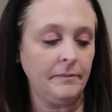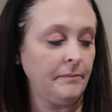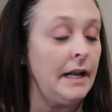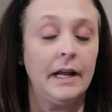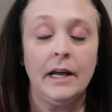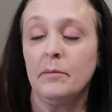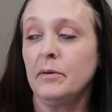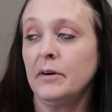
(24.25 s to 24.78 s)
And
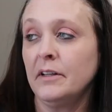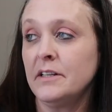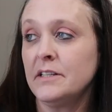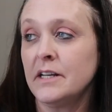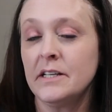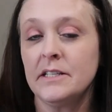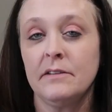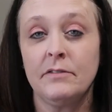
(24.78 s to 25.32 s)
I
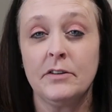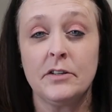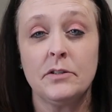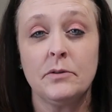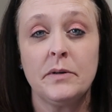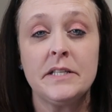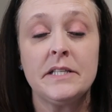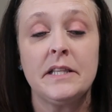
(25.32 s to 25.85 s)
apologize if there's
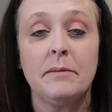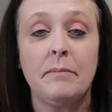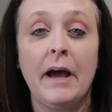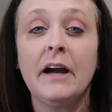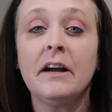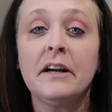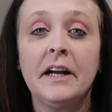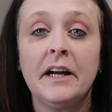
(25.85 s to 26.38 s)
noise in the
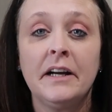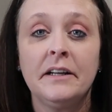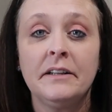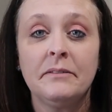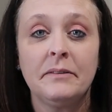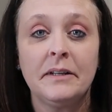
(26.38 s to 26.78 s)
background.